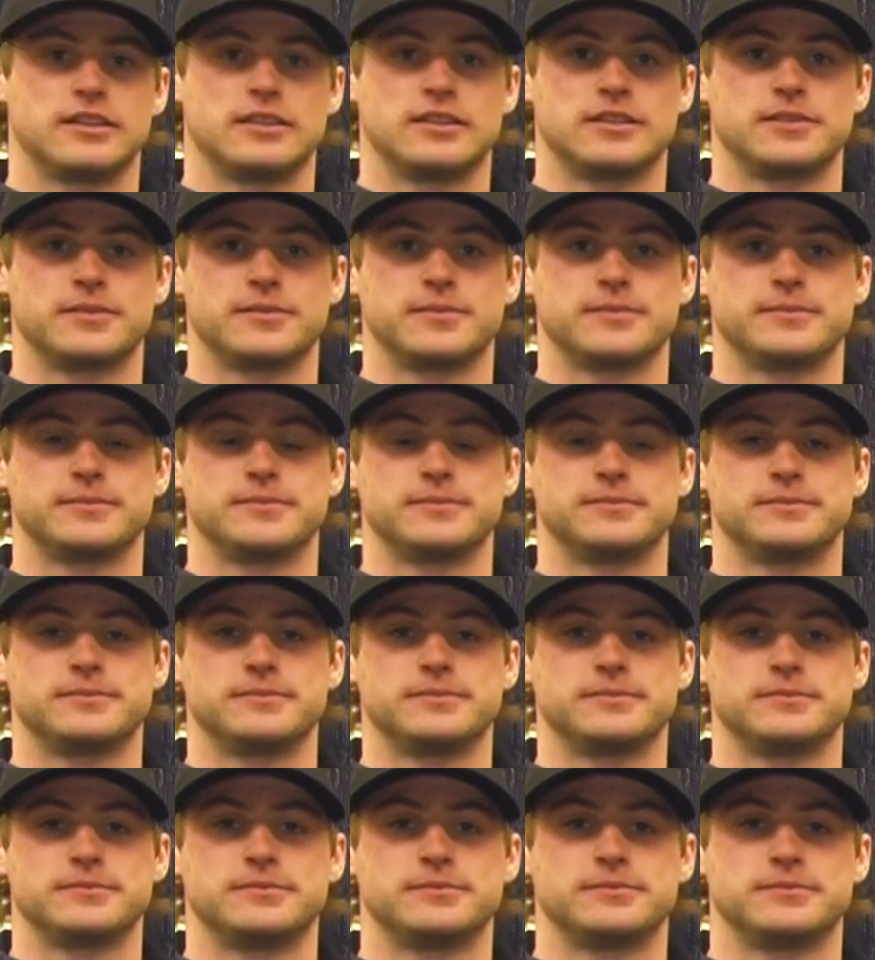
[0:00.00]

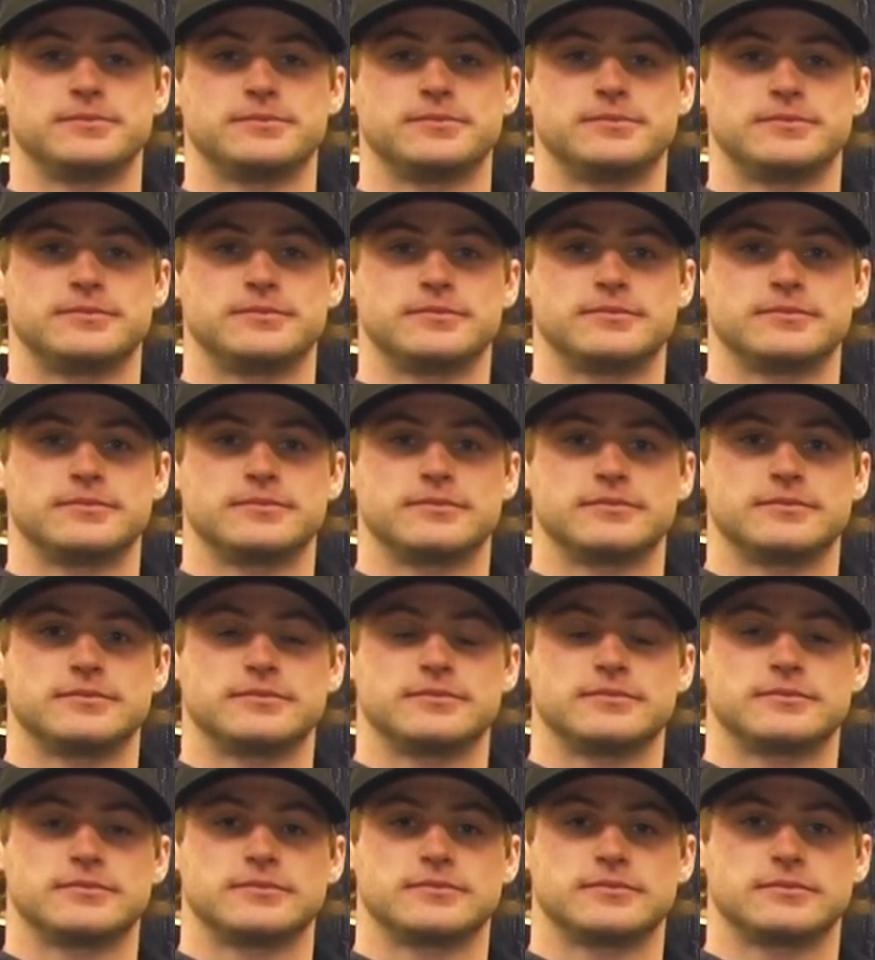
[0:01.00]

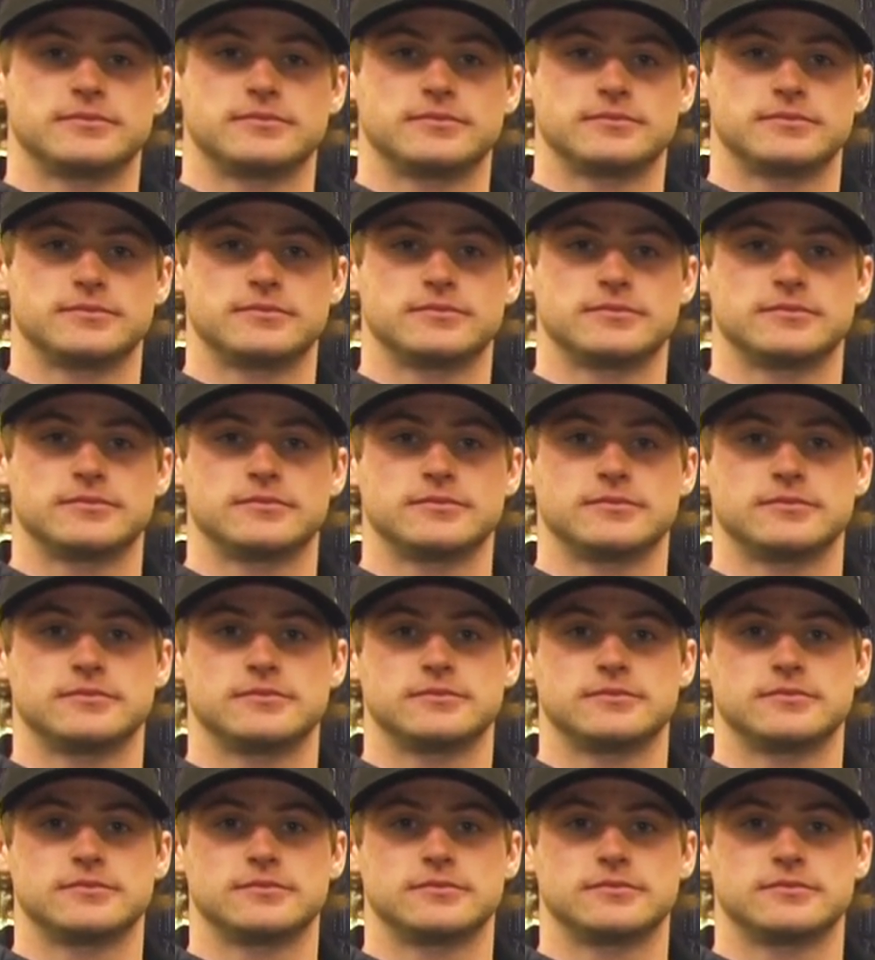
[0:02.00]

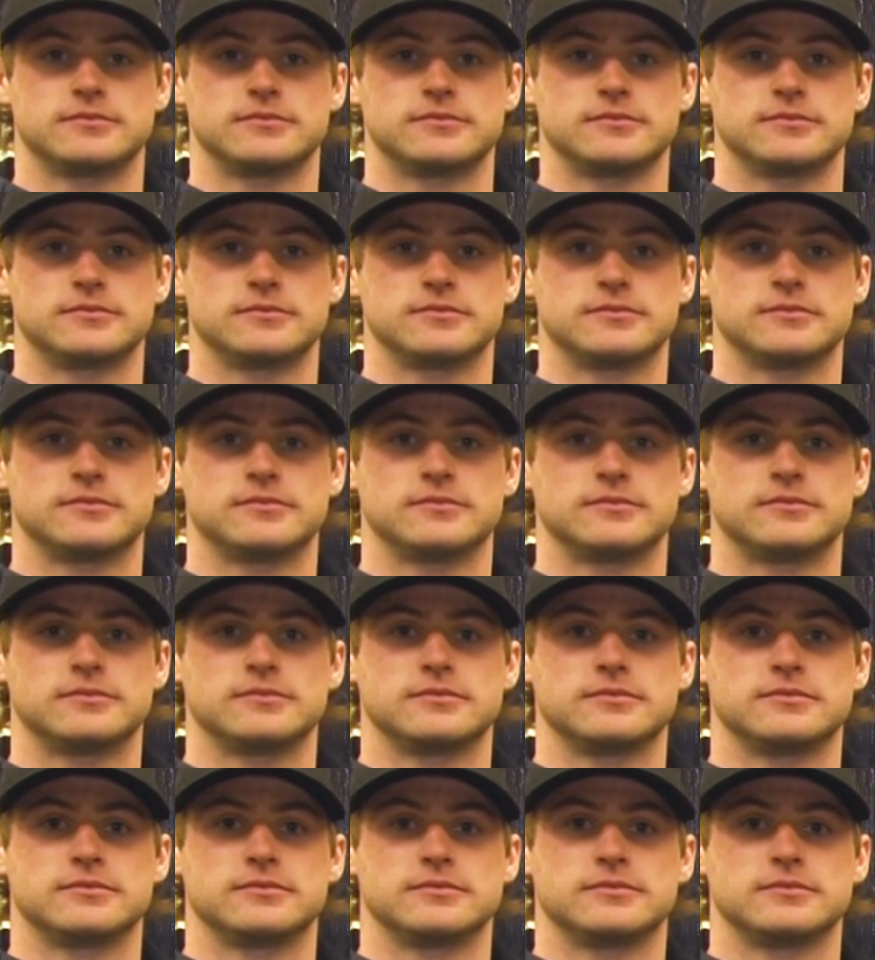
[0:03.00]

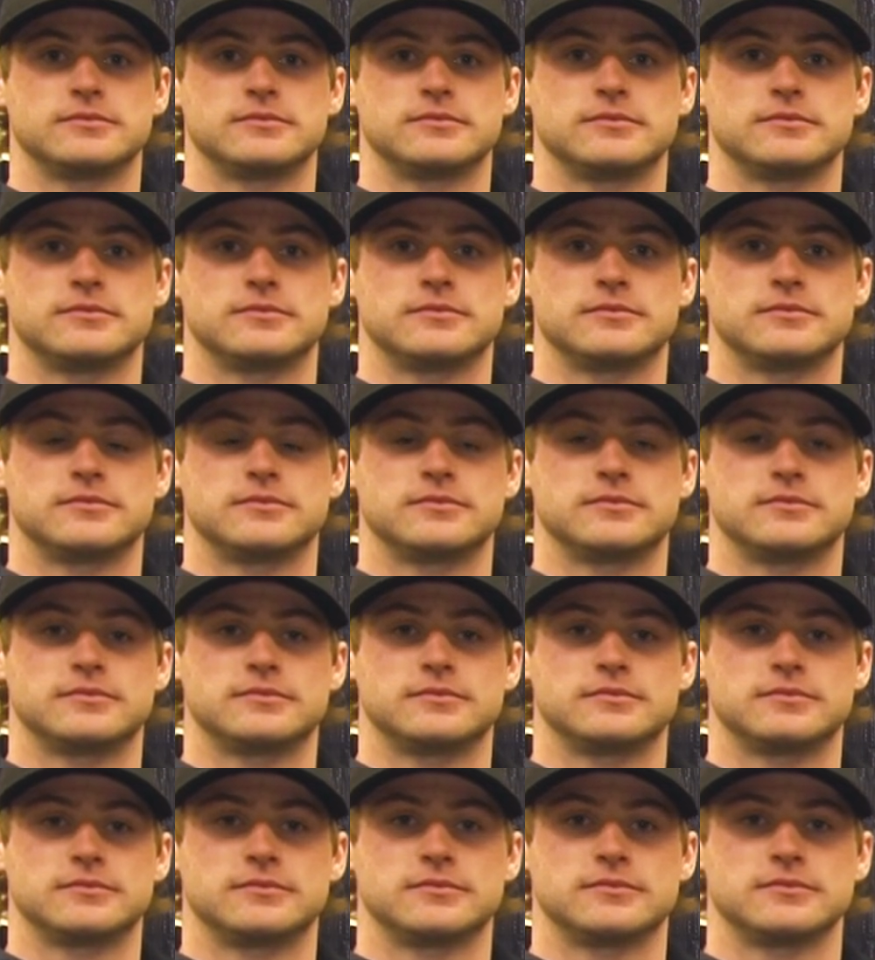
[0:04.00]

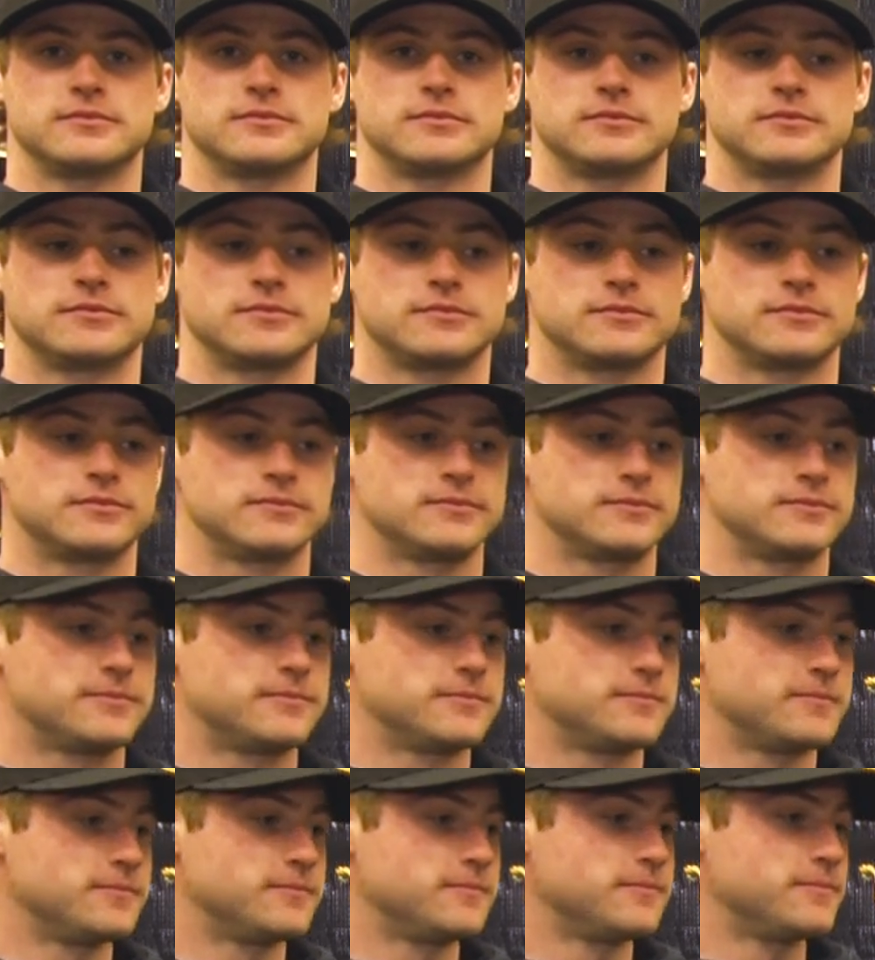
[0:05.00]

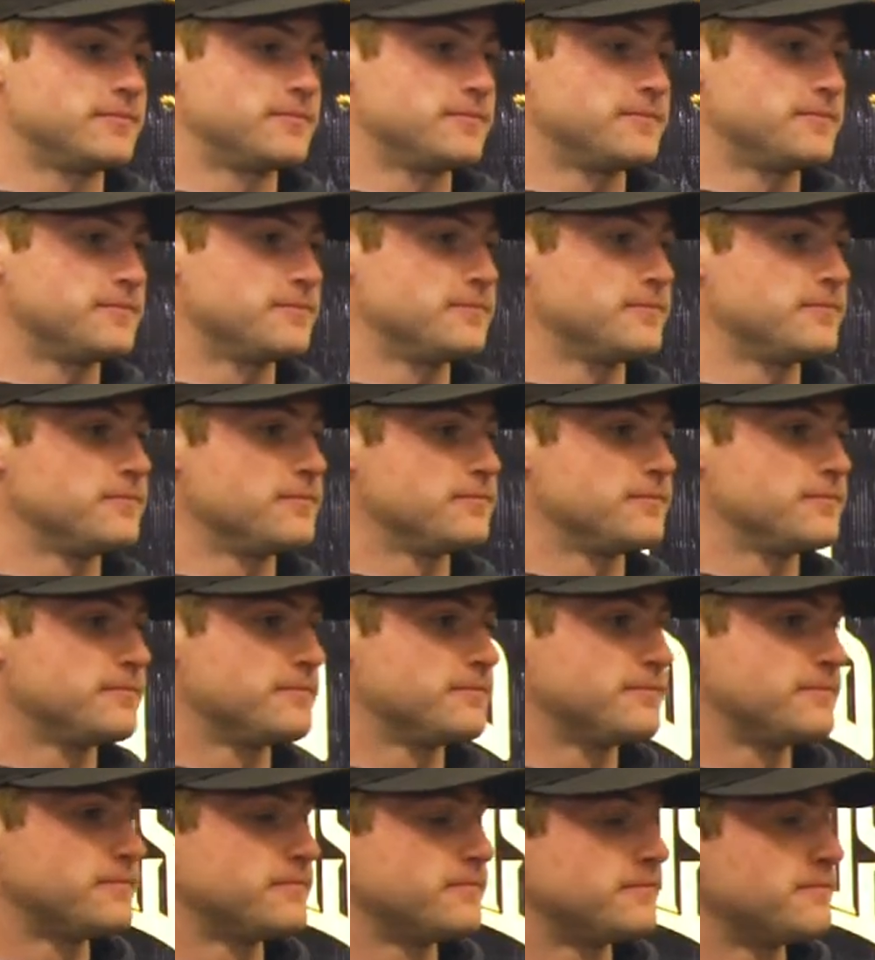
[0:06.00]

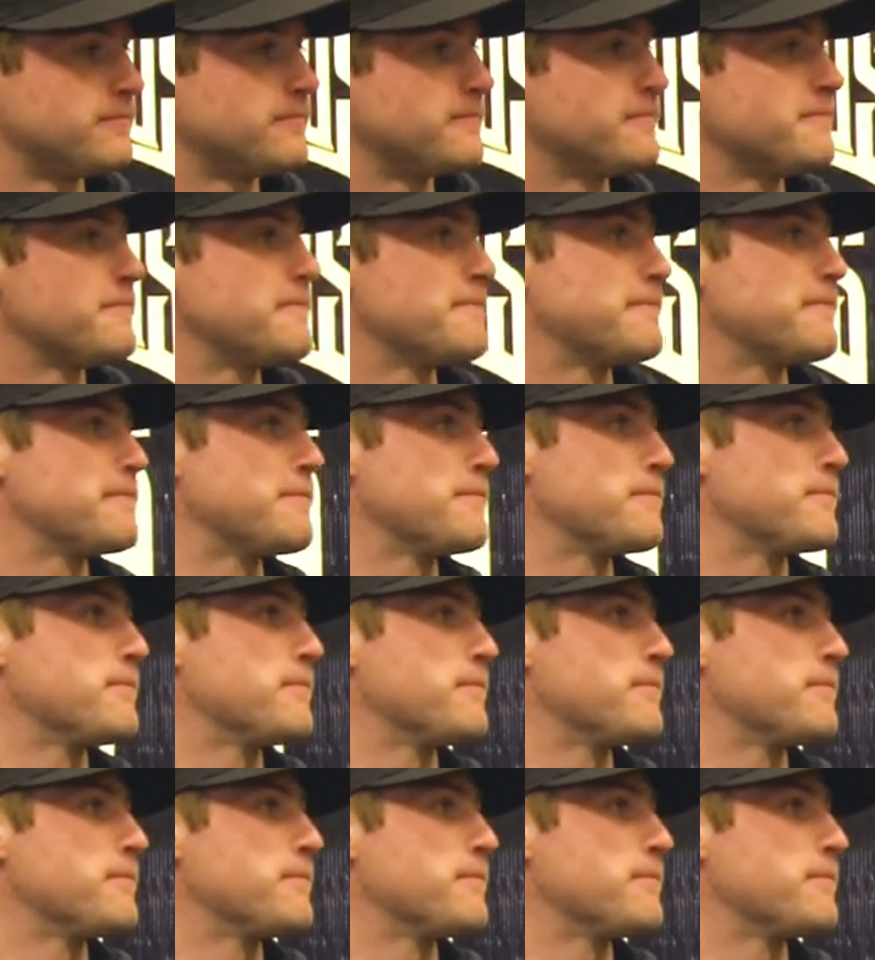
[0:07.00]
This person isn't speaking.